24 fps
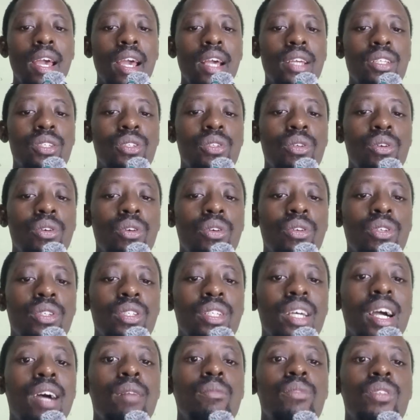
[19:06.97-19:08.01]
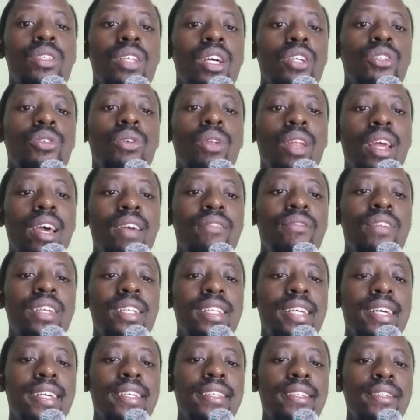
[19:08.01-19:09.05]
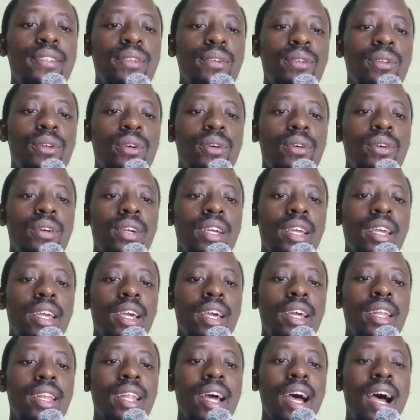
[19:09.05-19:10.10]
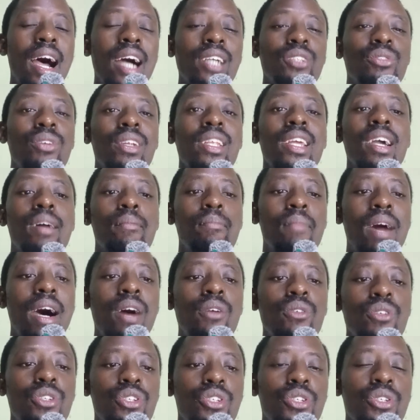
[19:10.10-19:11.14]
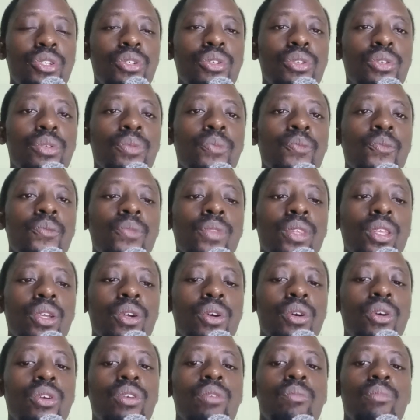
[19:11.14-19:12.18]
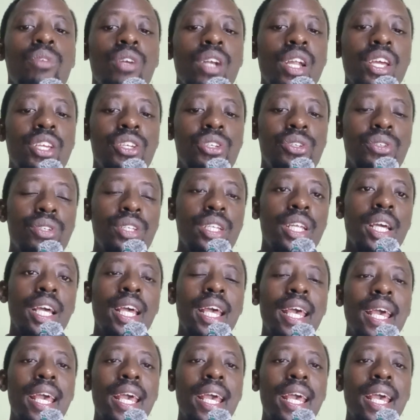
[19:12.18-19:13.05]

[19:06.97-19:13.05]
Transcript: And so circumstantial evidence, can actually amount to corroboration.